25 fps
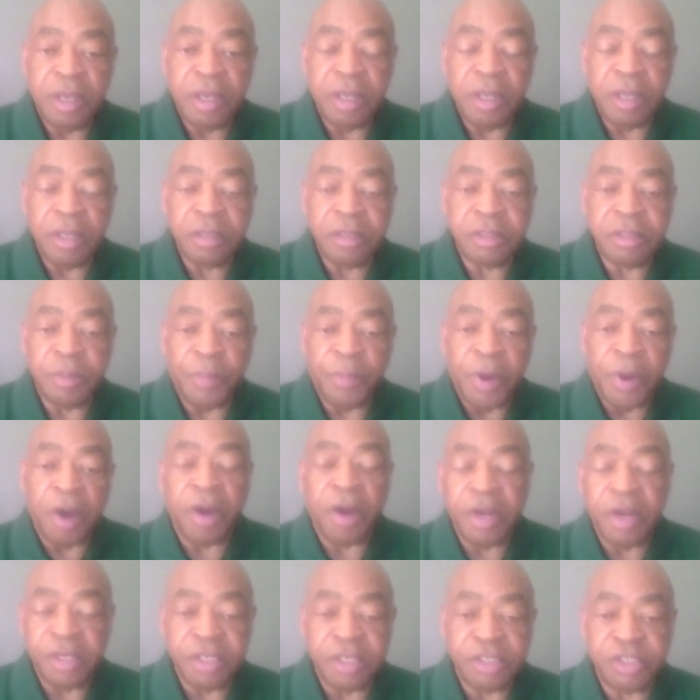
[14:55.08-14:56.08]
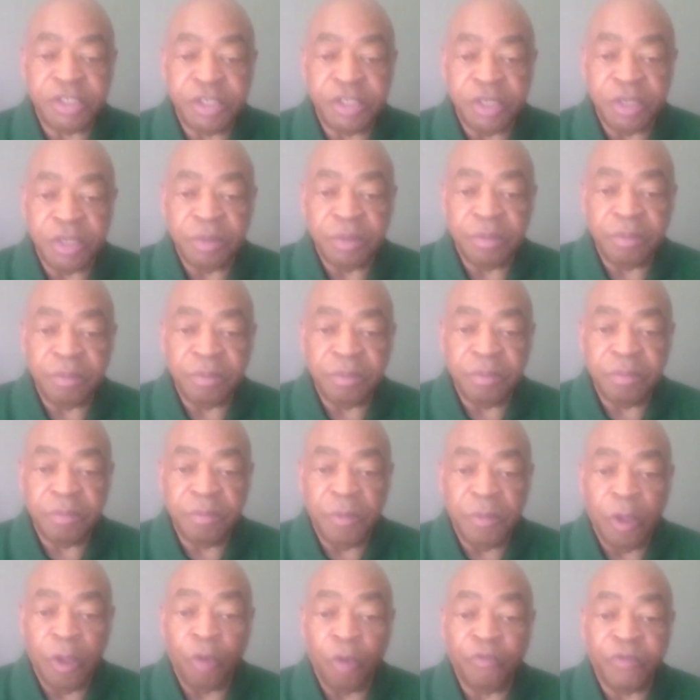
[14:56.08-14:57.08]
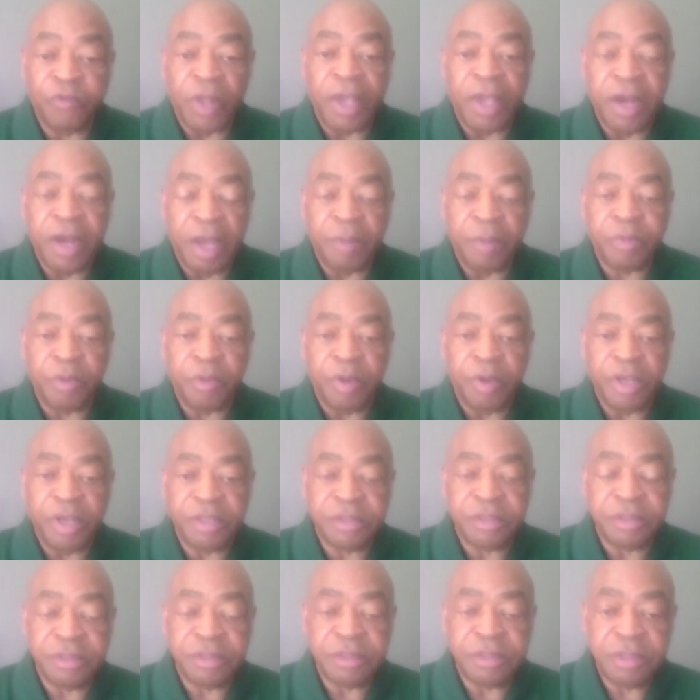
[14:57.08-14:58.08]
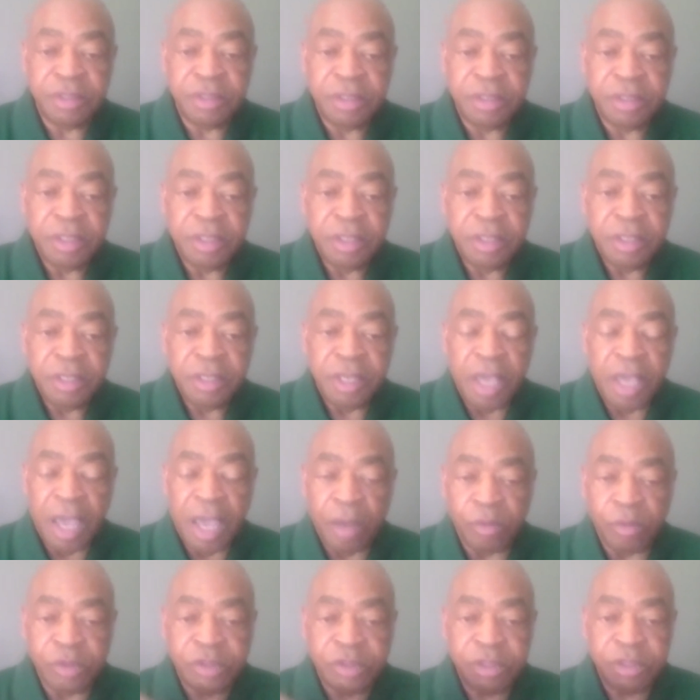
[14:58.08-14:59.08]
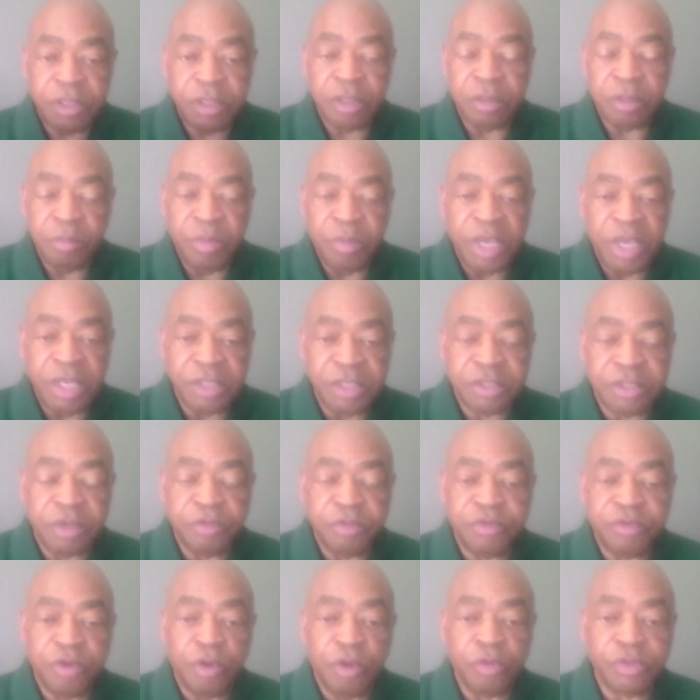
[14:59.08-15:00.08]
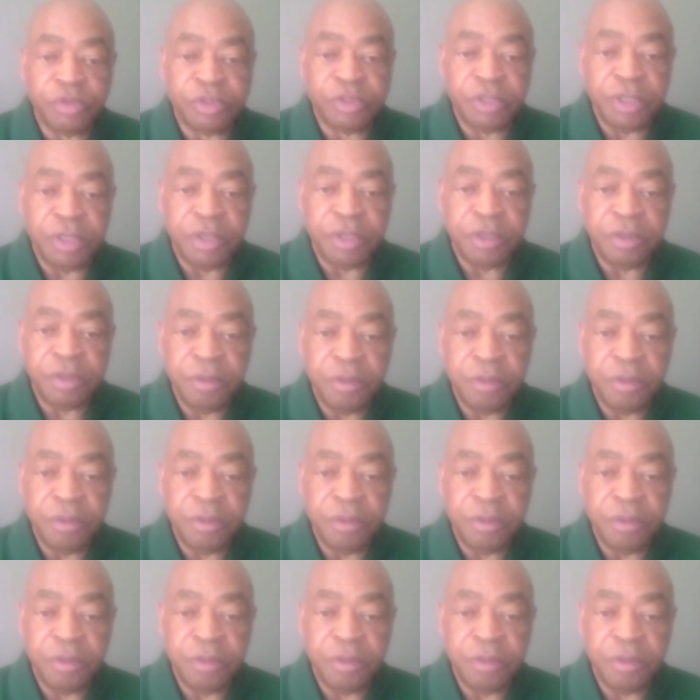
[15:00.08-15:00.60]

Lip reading: departed the ship, on flight operations. I was in a maintenance control center